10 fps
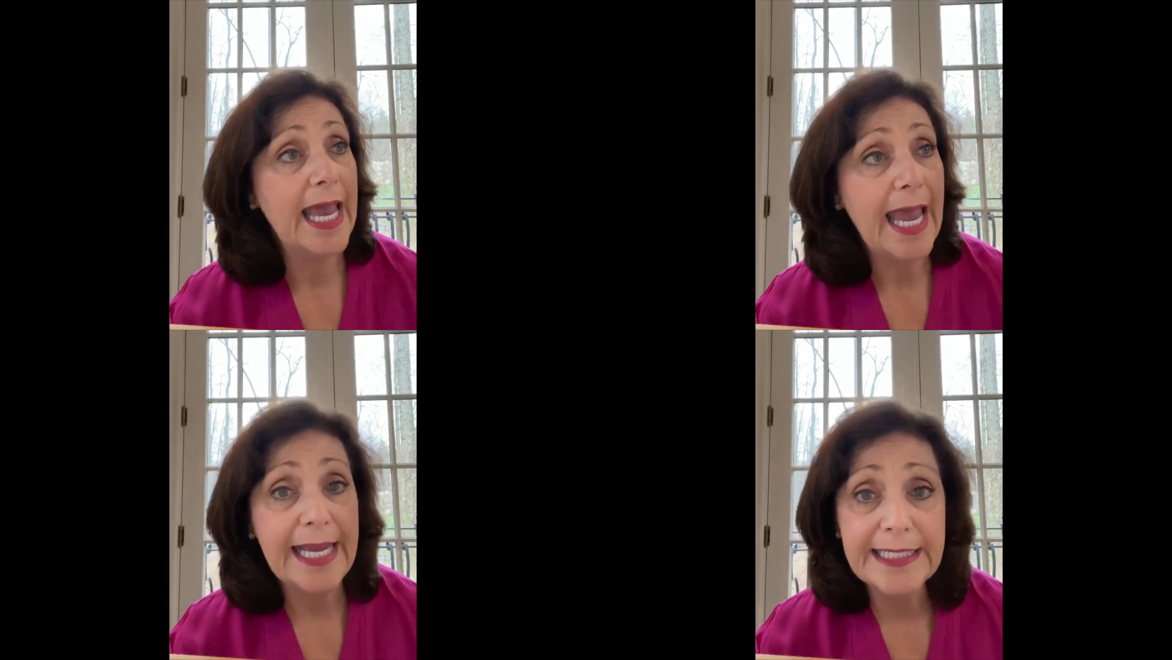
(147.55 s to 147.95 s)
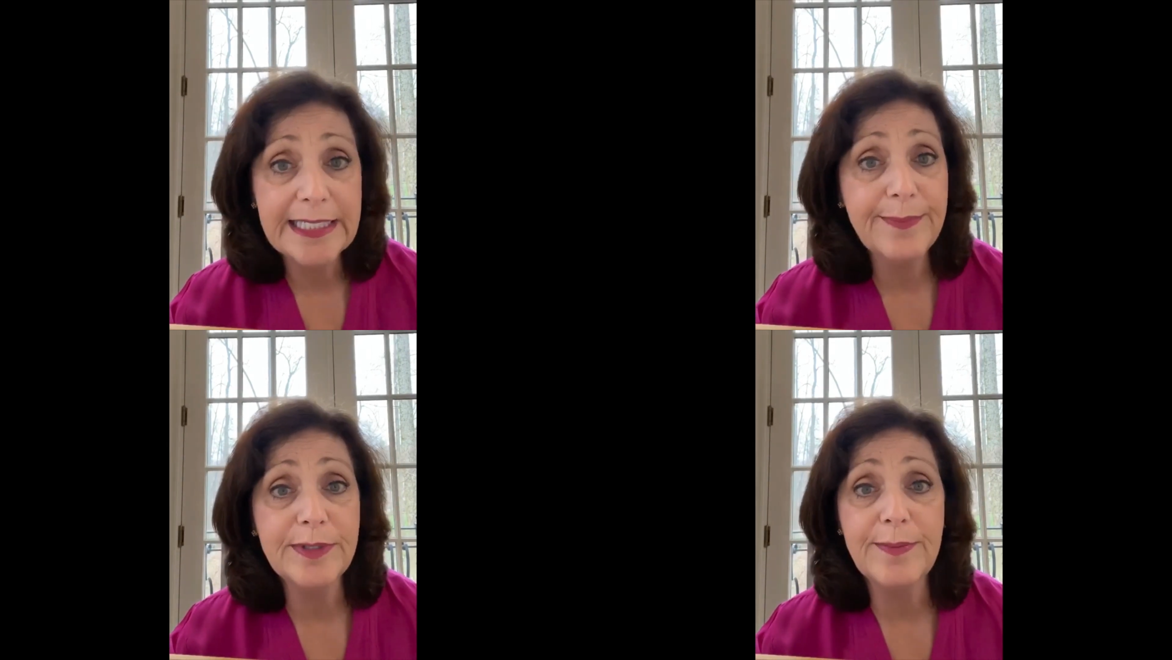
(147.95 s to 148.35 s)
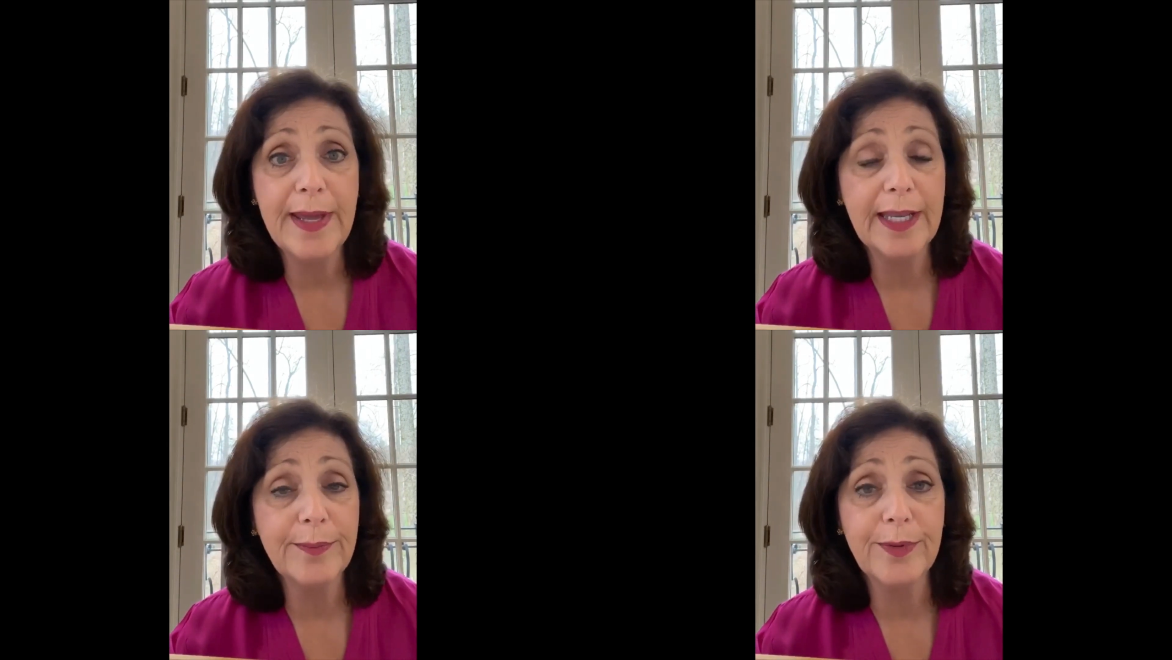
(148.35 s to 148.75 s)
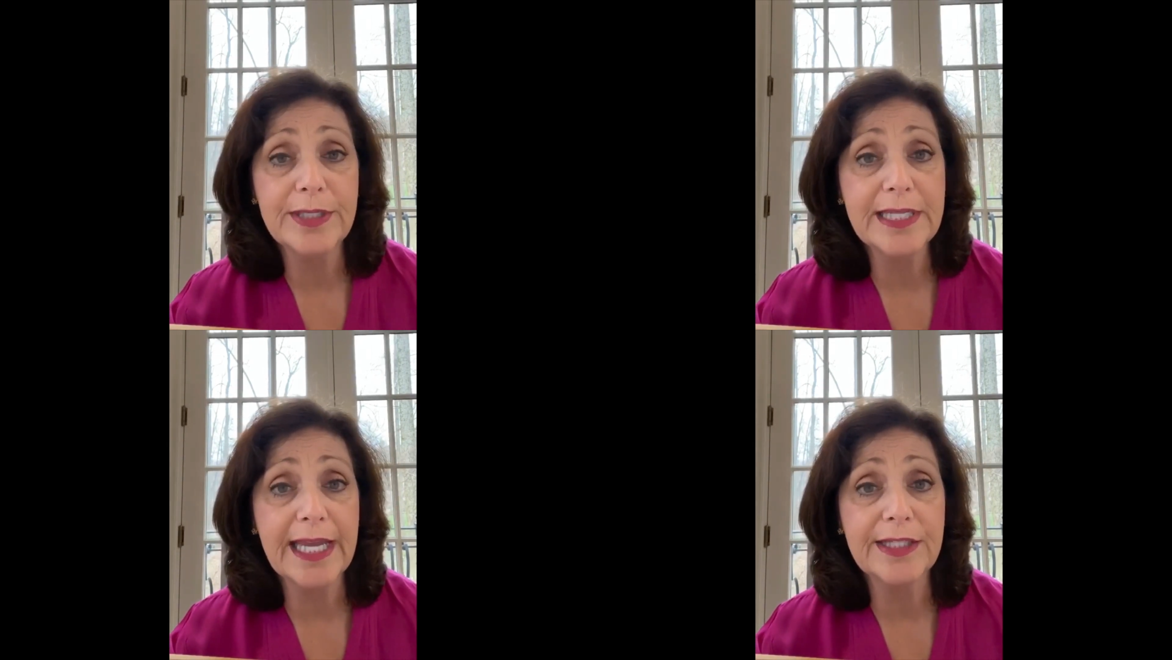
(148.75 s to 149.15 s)
Asymptomatic
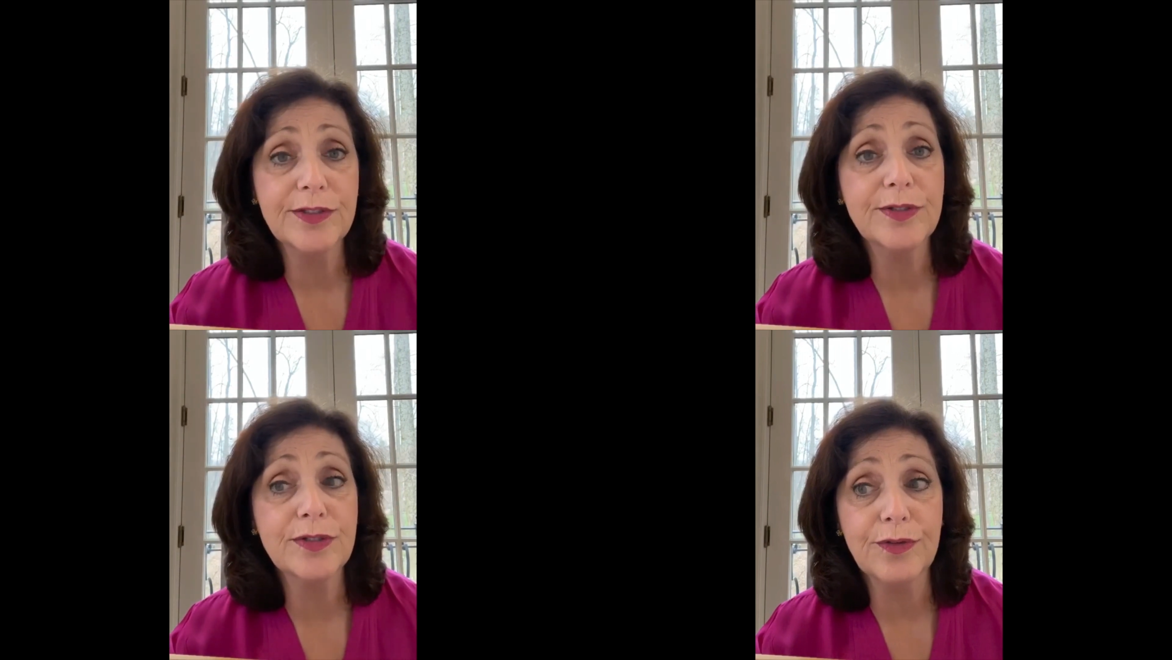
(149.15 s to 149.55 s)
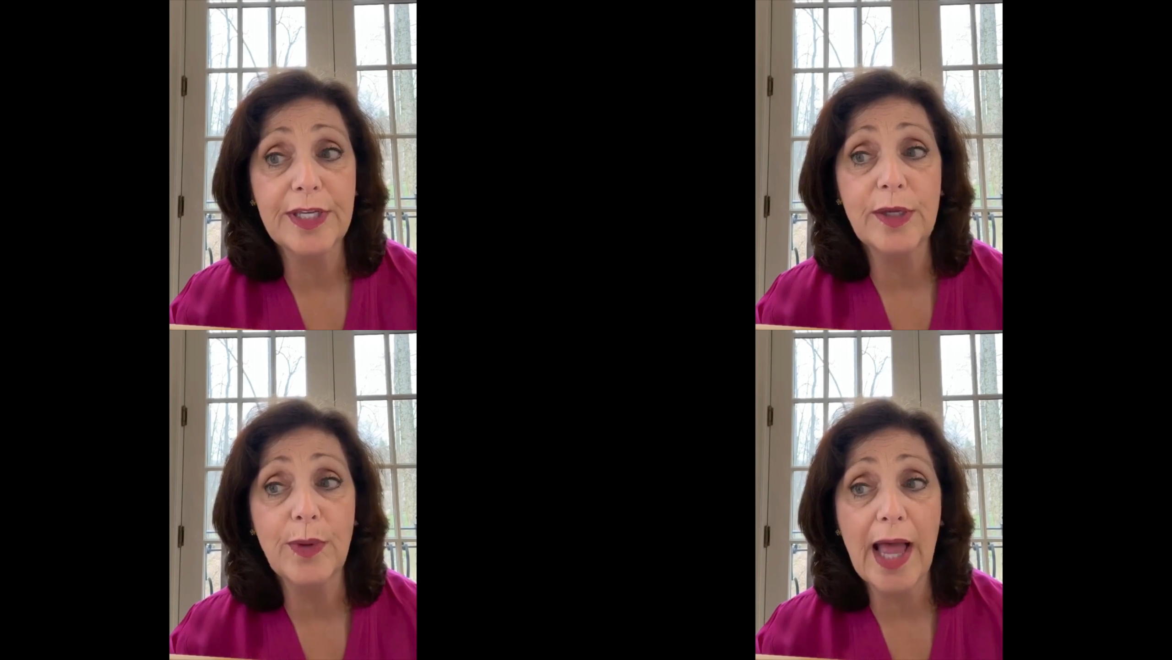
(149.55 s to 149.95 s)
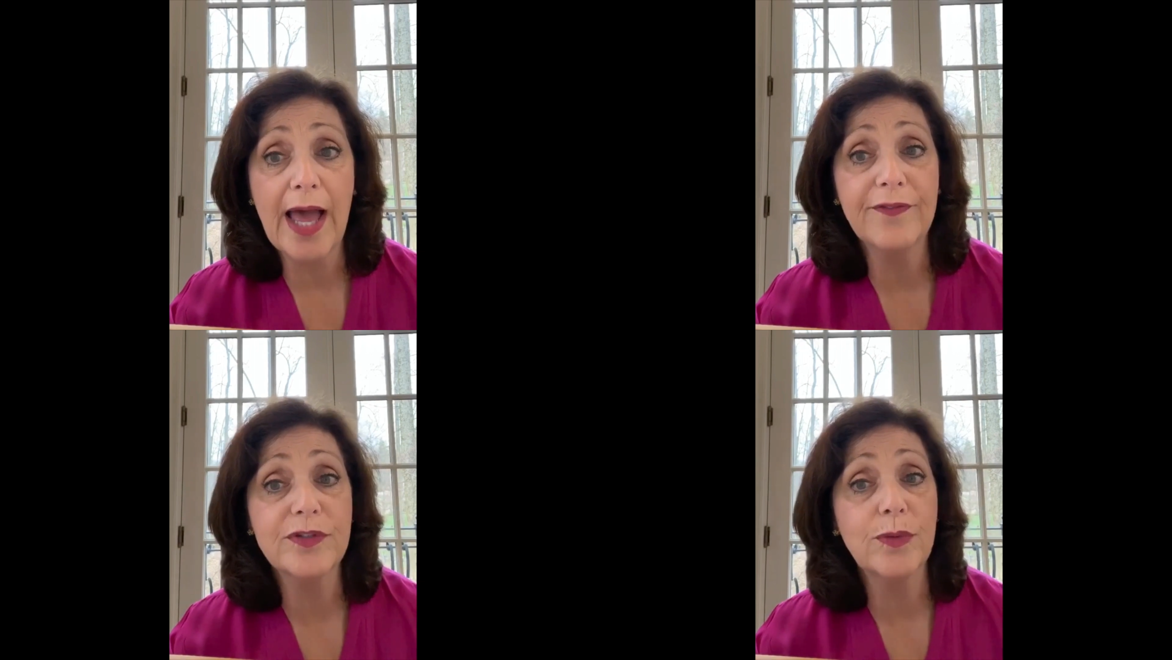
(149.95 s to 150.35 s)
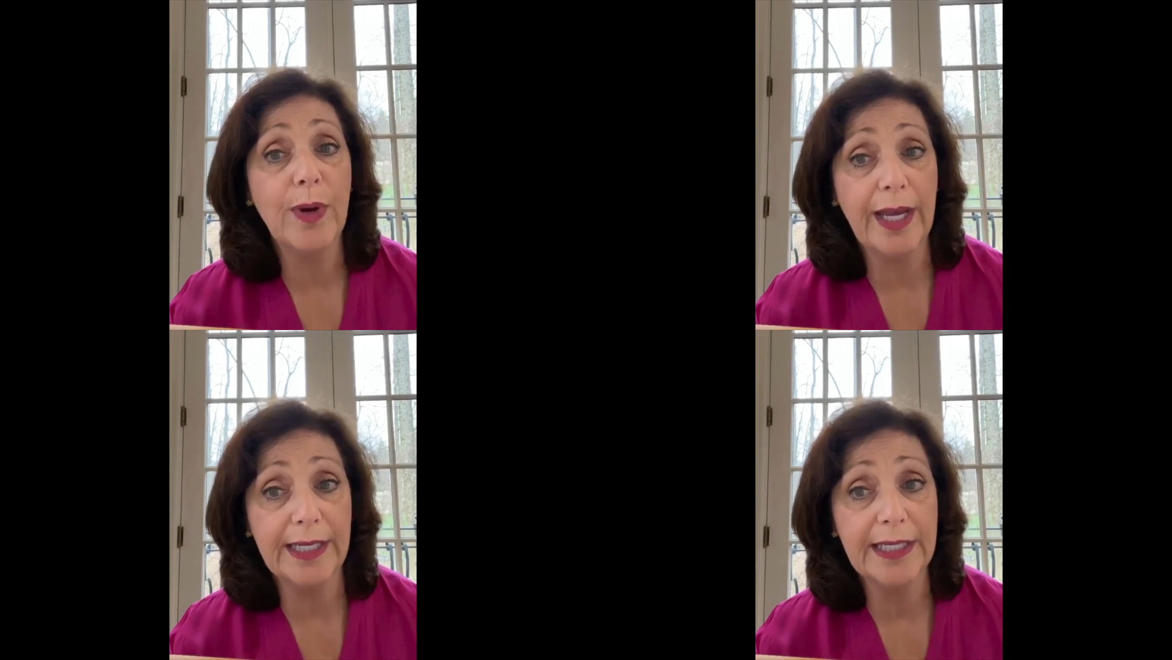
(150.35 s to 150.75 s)
breast cancer screening will have to
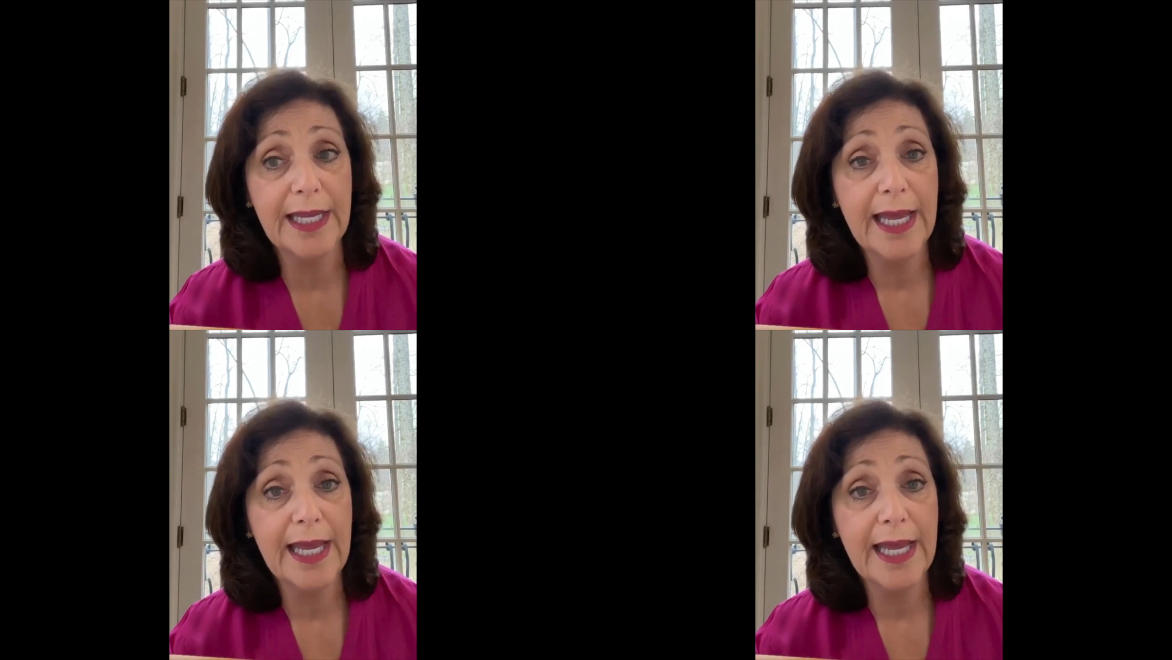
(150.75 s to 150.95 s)
wait.